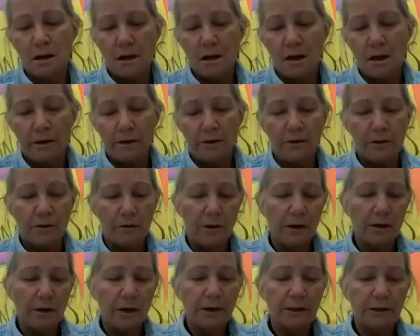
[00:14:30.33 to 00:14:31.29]
I don't know.
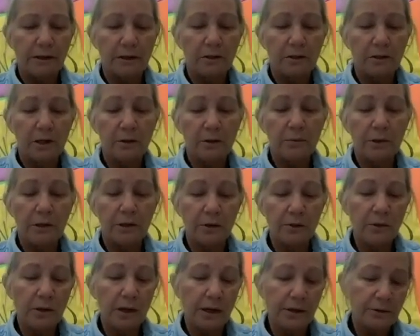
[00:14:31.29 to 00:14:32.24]
I'd like to see what
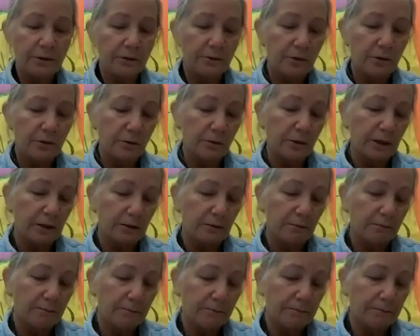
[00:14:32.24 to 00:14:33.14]
you guys are doing.